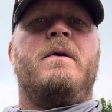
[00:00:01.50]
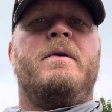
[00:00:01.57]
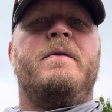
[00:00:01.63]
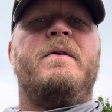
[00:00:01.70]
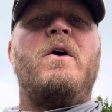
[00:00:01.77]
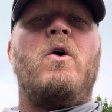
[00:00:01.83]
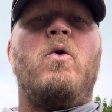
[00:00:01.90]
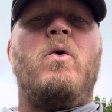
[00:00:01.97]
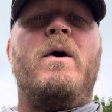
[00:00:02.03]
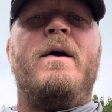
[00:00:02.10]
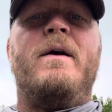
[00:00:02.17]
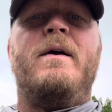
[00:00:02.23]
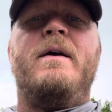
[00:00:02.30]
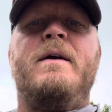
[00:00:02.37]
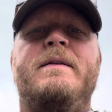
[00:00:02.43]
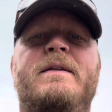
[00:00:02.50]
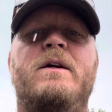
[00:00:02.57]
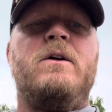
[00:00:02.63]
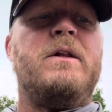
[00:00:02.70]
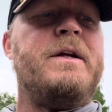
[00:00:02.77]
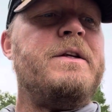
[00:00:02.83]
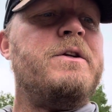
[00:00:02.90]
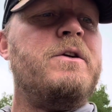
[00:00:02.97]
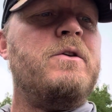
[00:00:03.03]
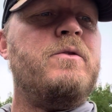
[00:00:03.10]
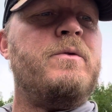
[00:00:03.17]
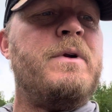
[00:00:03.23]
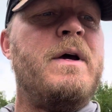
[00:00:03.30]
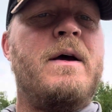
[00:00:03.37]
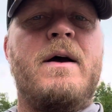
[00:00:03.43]
So it's early
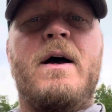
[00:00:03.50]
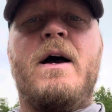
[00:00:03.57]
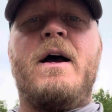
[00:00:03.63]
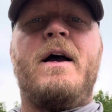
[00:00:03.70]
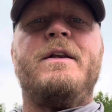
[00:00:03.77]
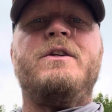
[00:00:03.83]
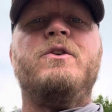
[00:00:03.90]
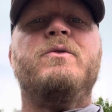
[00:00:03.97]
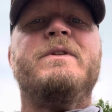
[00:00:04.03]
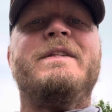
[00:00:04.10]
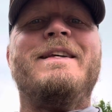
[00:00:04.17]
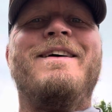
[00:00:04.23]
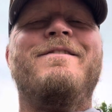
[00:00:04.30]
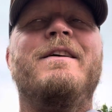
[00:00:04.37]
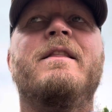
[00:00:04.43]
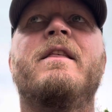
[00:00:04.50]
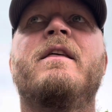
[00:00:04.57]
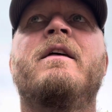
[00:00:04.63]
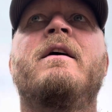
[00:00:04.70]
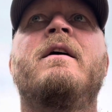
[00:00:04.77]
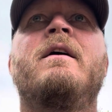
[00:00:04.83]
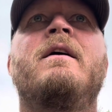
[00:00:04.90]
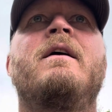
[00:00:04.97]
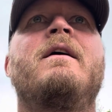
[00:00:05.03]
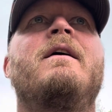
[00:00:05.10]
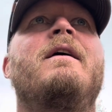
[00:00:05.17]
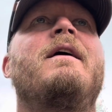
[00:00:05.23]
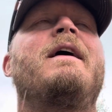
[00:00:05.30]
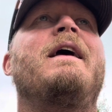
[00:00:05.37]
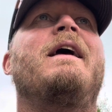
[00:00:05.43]
June, June 7th,
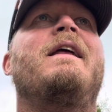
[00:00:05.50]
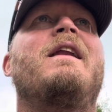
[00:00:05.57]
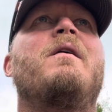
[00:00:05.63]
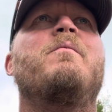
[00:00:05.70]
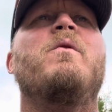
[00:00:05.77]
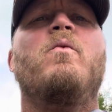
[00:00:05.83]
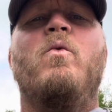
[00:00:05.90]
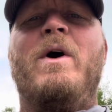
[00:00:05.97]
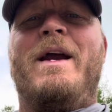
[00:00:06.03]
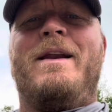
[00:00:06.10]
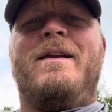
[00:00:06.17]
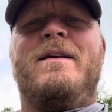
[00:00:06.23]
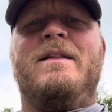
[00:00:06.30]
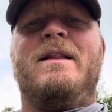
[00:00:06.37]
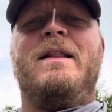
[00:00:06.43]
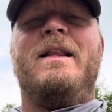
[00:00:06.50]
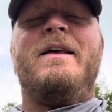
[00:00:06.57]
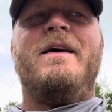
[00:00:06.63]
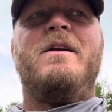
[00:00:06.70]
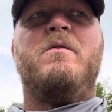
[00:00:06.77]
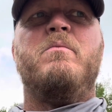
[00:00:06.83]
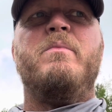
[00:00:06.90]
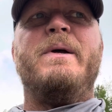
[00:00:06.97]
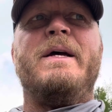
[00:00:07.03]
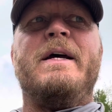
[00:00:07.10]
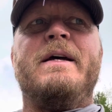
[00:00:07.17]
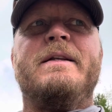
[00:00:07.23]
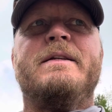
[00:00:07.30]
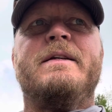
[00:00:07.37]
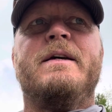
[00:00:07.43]
and I've been waiting a little
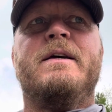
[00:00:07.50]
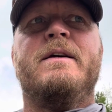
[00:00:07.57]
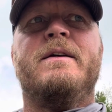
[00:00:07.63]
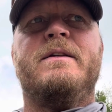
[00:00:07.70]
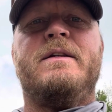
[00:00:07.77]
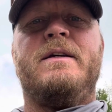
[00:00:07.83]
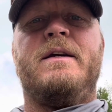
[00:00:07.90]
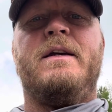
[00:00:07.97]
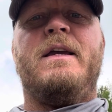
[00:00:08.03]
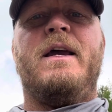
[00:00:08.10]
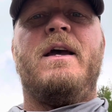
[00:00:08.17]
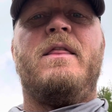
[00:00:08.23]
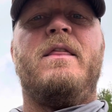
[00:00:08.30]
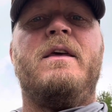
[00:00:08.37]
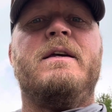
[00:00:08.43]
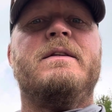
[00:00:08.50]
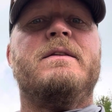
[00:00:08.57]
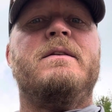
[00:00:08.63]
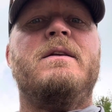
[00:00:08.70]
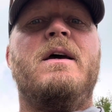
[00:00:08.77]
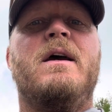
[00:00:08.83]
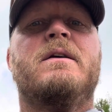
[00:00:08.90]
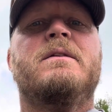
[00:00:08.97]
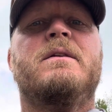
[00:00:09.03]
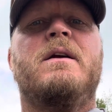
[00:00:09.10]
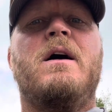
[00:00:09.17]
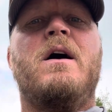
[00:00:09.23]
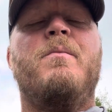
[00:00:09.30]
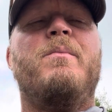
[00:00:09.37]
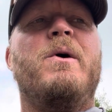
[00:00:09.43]
bit to get this next
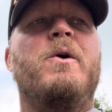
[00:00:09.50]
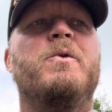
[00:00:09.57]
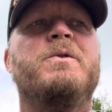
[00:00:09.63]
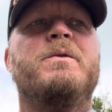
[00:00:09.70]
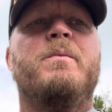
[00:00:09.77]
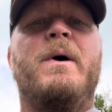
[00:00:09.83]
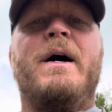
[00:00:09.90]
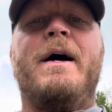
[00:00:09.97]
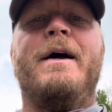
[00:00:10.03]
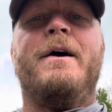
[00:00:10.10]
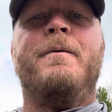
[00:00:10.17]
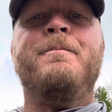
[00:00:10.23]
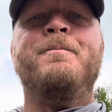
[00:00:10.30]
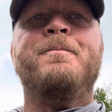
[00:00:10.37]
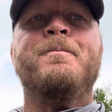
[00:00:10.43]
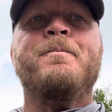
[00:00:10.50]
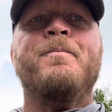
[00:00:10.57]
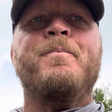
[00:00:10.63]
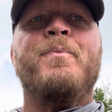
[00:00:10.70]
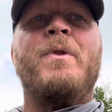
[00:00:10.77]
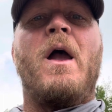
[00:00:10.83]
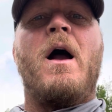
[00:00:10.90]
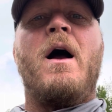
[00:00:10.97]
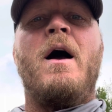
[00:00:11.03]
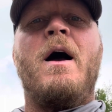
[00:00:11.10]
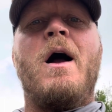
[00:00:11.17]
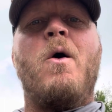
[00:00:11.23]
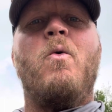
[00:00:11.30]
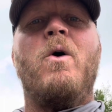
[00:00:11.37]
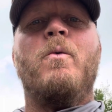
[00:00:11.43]
compost pile,
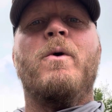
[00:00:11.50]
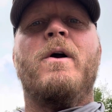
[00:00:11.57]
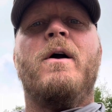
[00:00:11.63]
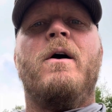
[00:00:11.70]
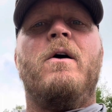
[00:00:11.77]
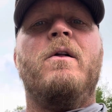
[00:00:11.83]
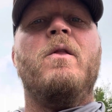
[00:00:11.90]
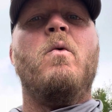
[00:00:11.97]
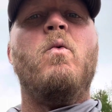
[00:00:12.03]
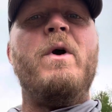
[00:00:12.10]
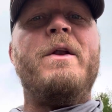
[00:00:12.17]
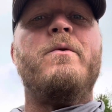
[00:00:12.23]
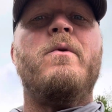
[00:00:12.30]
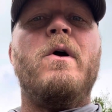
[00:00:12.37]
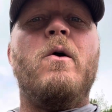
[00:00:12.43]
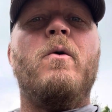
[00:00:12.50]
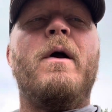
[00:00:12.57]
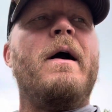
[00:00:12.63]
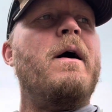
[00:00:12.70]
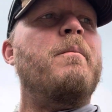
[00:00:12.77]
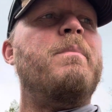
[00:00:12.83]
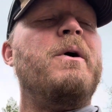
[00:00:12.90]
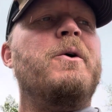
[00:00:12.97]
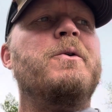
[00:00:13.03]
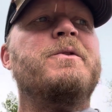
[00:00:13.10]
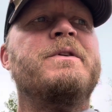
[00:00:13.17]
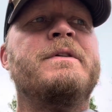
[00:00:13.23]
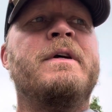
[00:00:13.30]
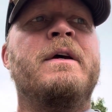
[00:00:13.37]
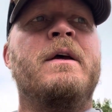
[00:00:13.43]
what we're calling the Windrow compost.